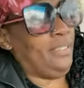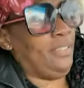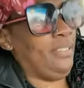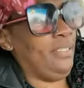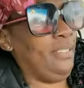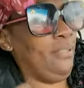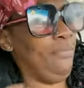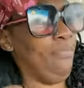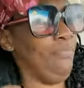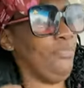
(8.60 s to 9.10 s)

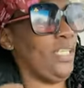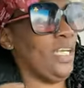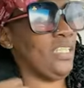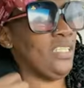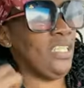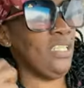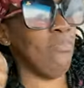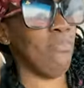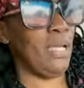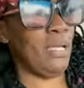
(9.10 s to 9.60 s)
Um,
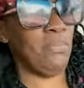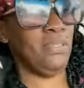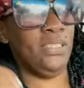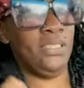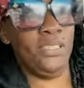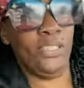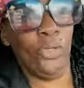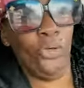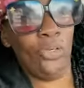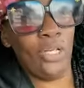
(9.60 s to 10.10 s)
yesterday the babies
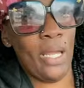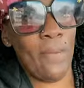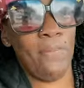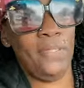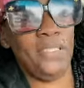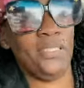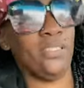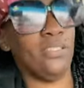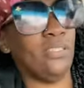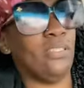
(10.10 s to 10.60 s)
tore that
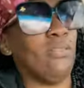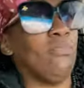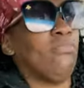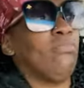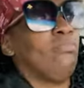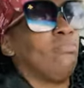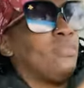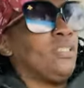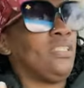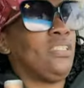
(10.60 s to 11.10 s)
piece up,
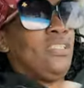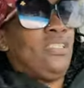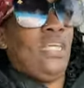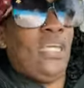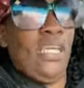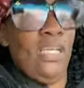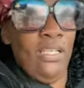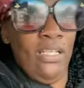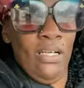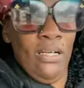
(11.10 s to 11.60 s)
but
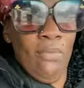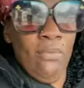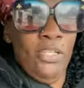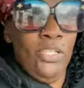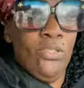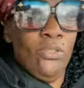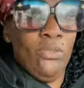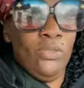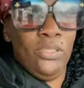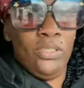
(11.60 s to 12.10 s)
today um, I
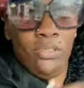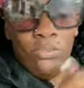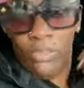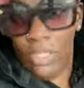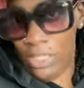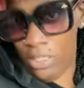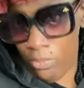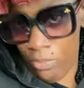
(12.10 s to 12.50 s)
know it's a rainy